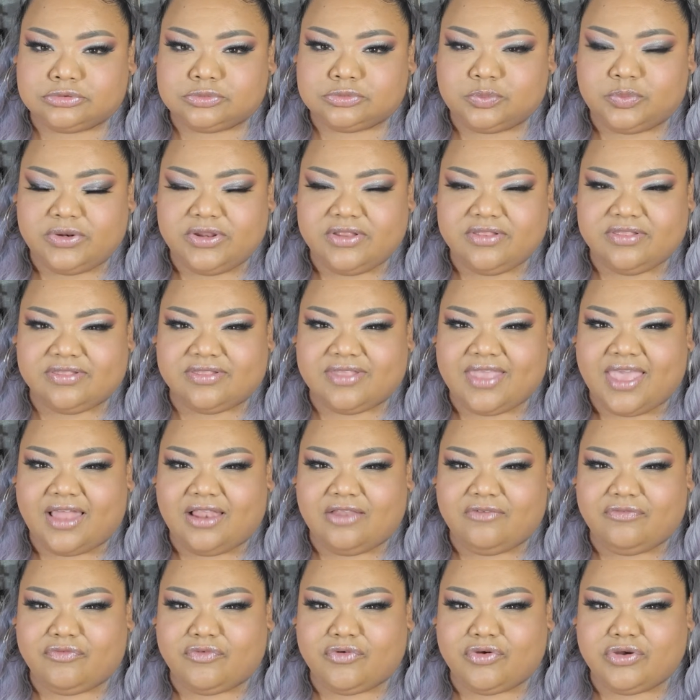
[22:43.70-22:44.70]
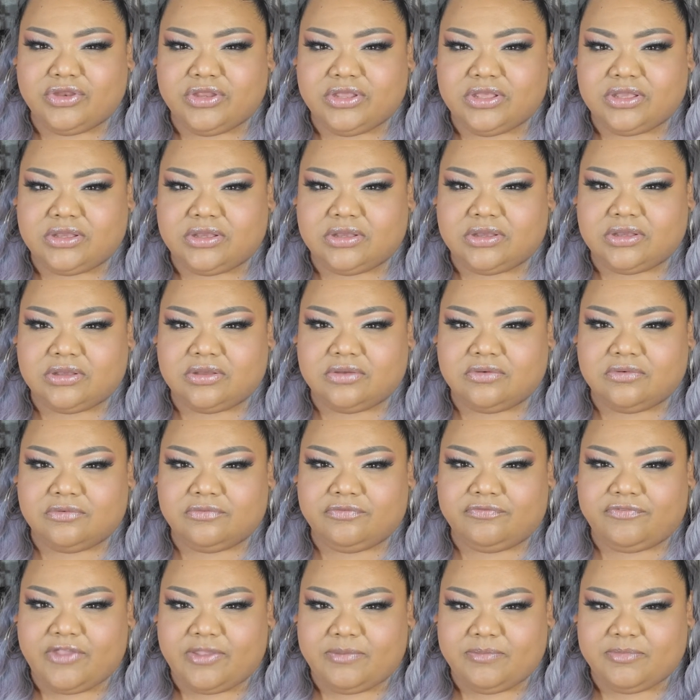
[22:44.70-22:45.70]
What is California
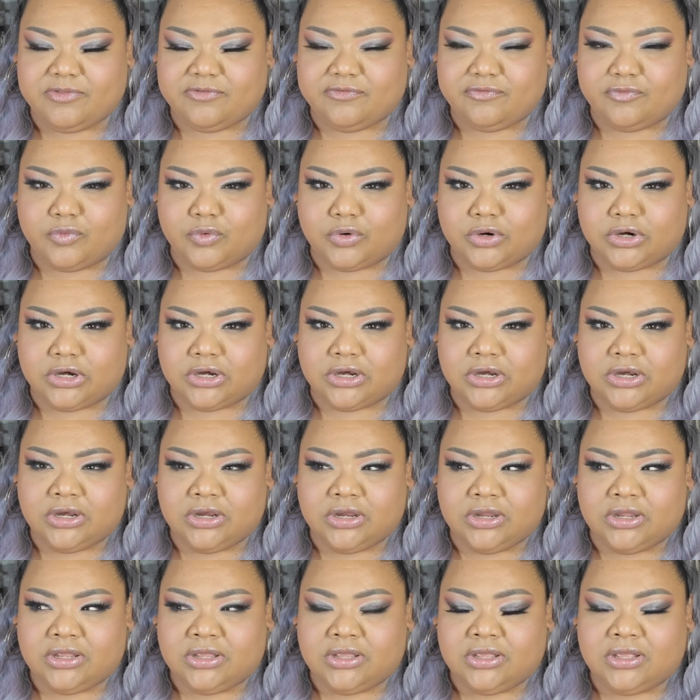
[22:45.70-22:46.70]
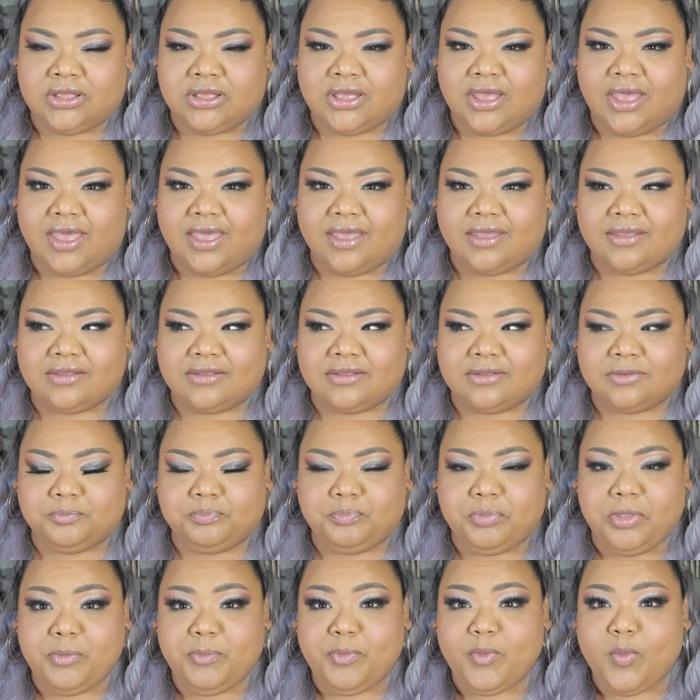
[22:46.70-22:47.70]
famous for?
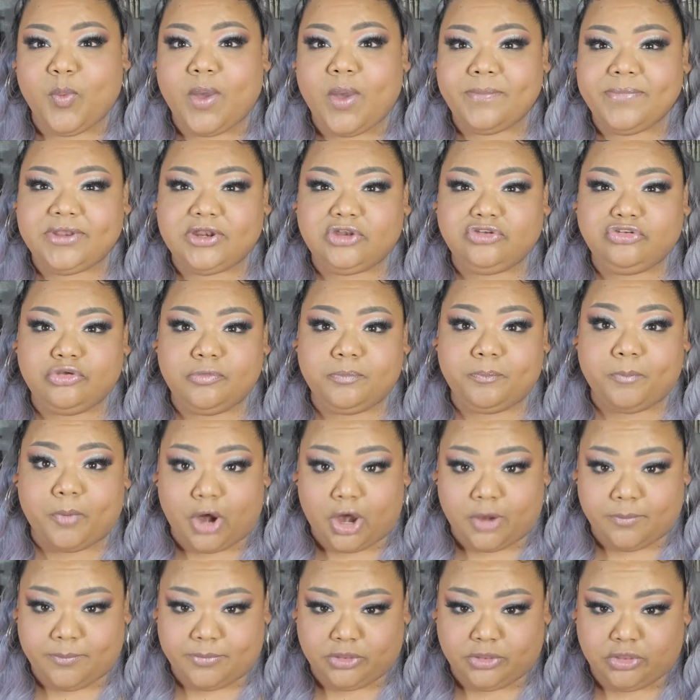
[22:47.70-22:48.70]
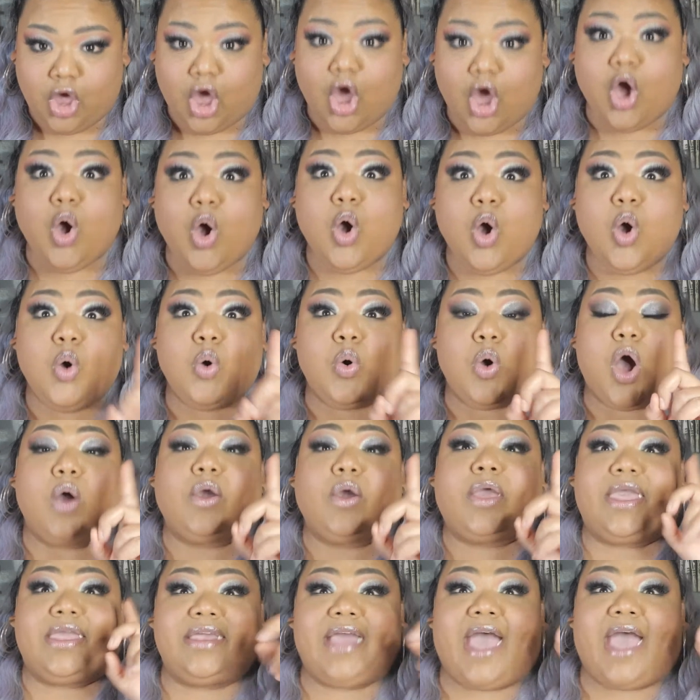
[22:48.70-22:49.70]
People want me to do barbecue. Oh,
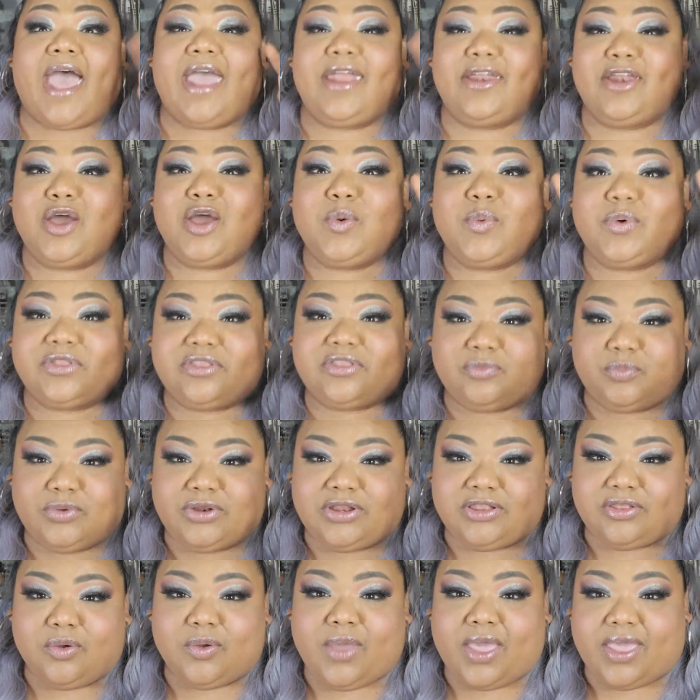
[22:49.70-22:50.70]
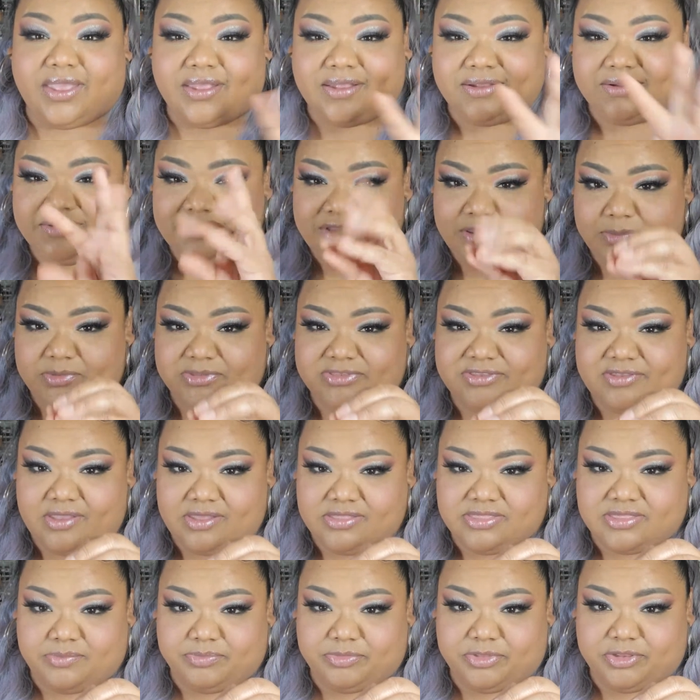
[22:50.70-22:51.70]
okay. I know what's what is okay. Let me tell
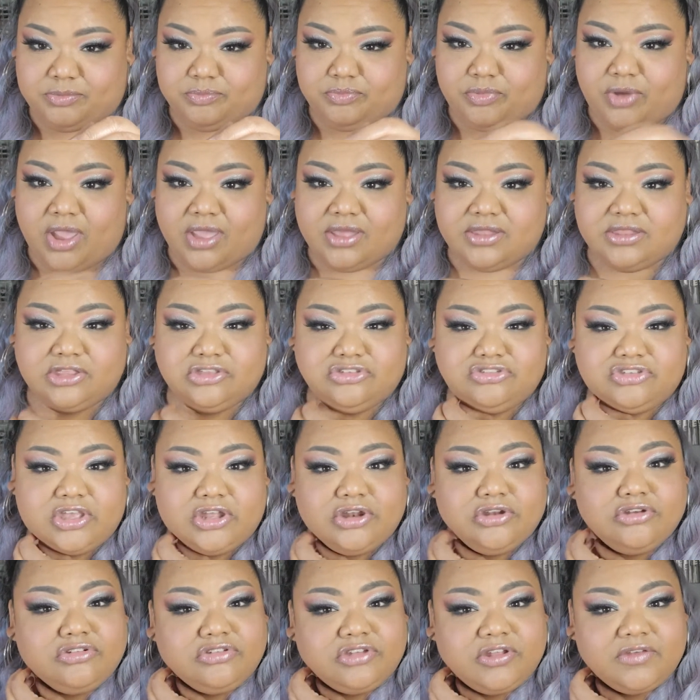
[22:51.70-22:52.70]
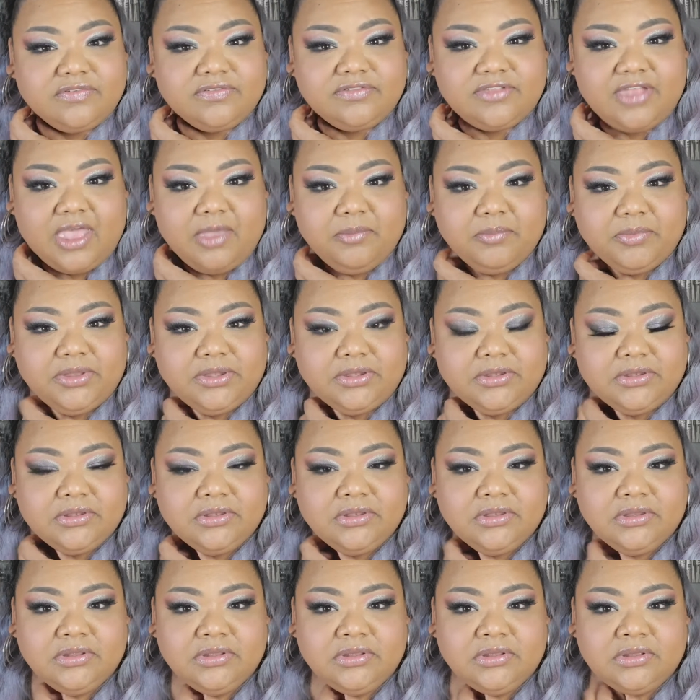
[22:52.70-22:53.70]
you something. Broccoli and cheddar stuffed salmon.
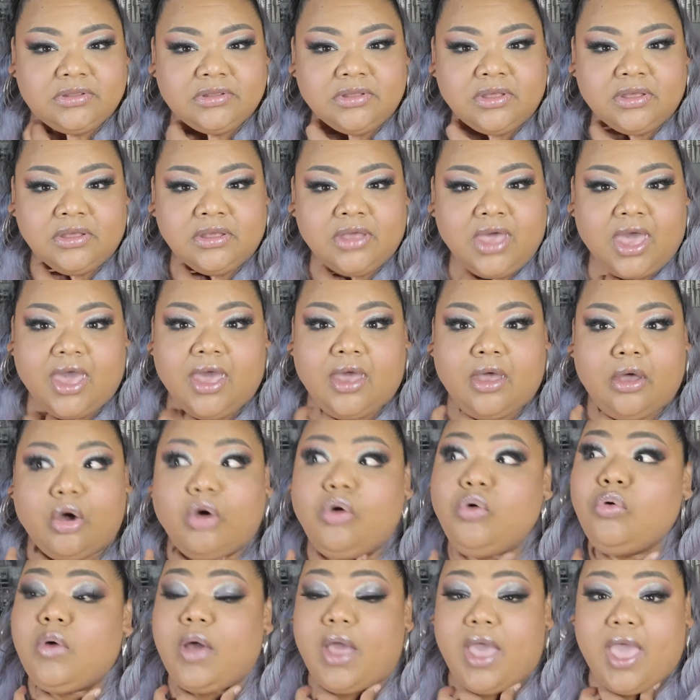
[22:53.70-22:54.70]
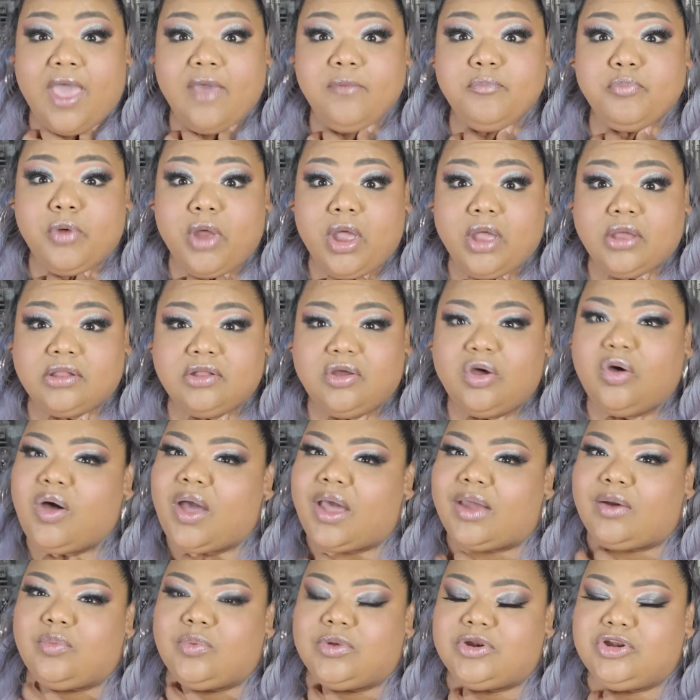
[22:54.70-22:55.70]
Oh, I have broccoli. Oh,
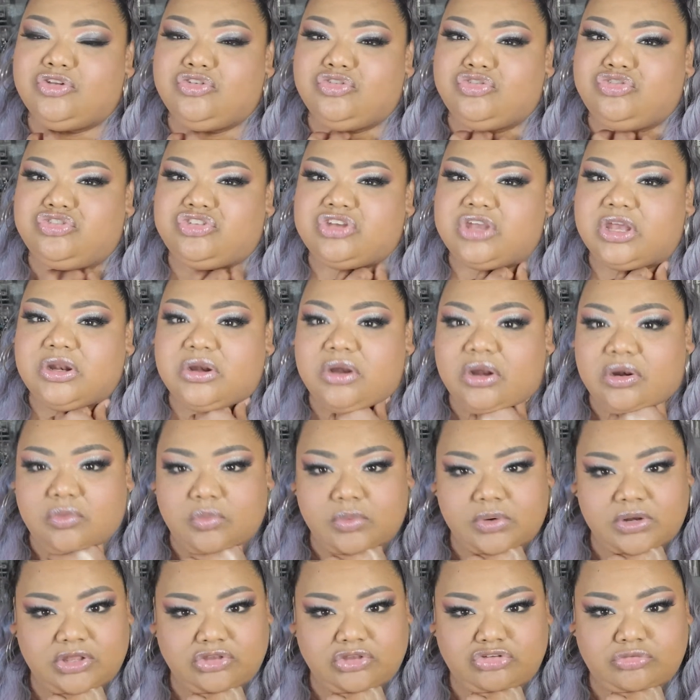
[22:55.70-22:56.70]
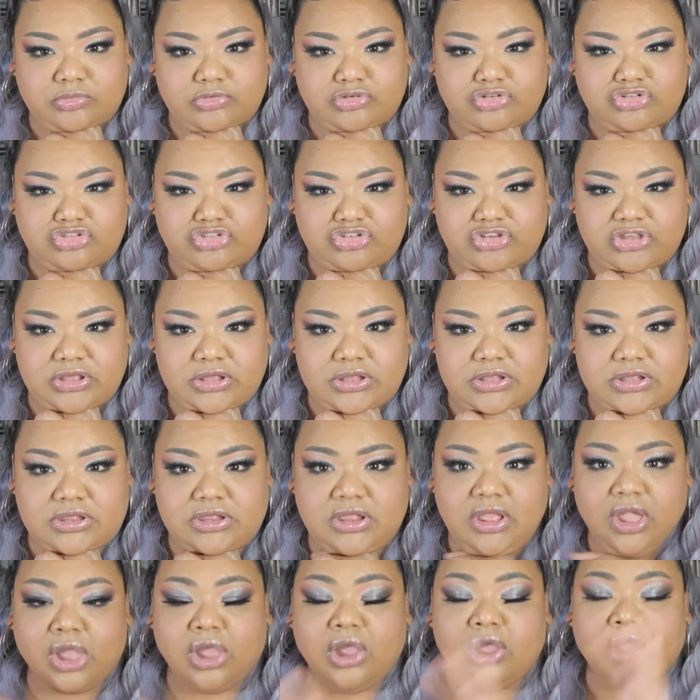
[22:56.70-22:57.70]
I don't want to do cheddar. I don't want to eat too much cheese.
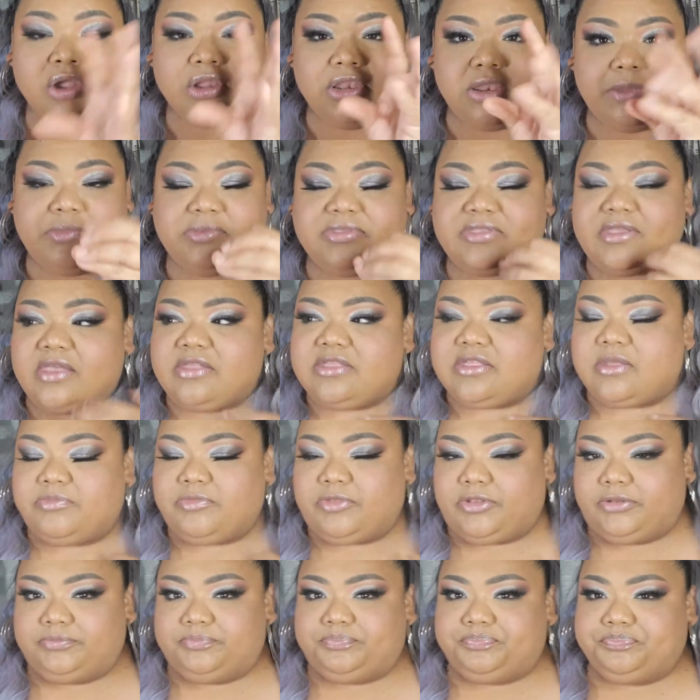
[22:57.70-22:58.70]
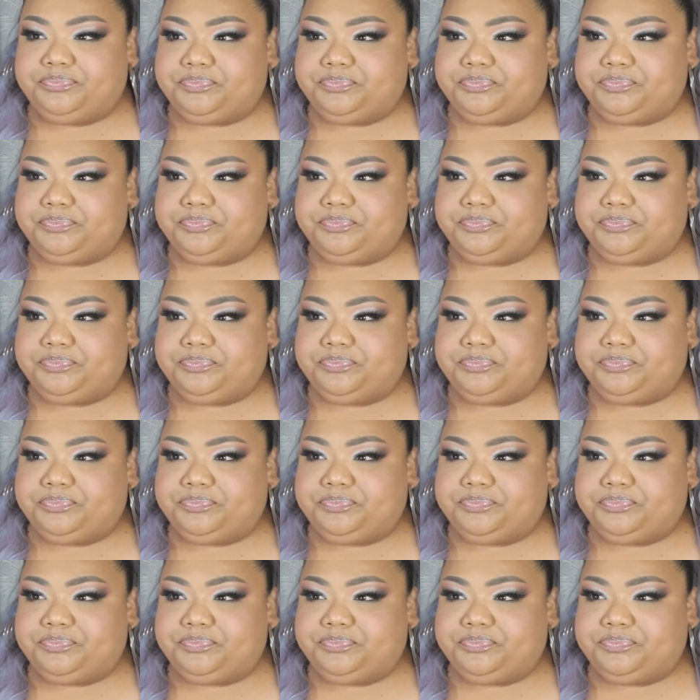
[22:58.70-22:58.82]
Let me tell you something.